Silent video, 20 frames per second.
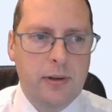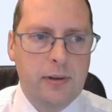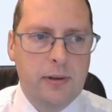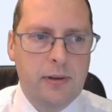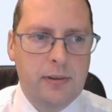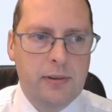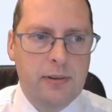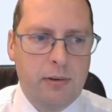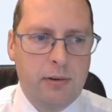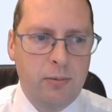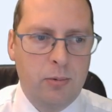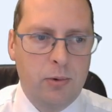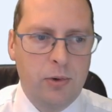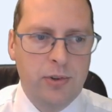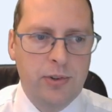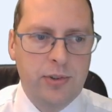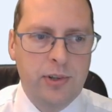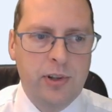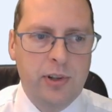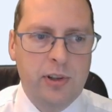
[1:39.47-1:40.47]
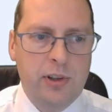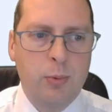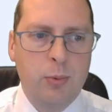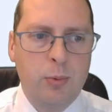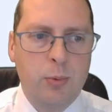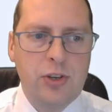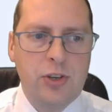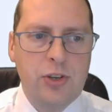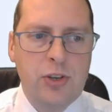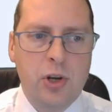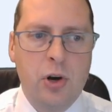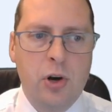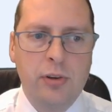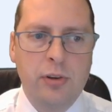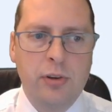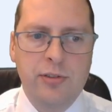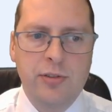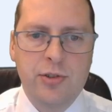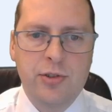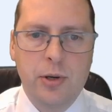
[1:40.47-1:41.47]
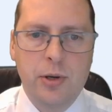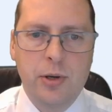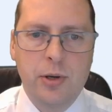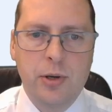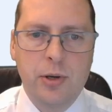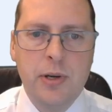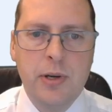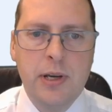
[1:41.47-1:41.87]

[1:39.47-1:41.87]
So I want to switch costume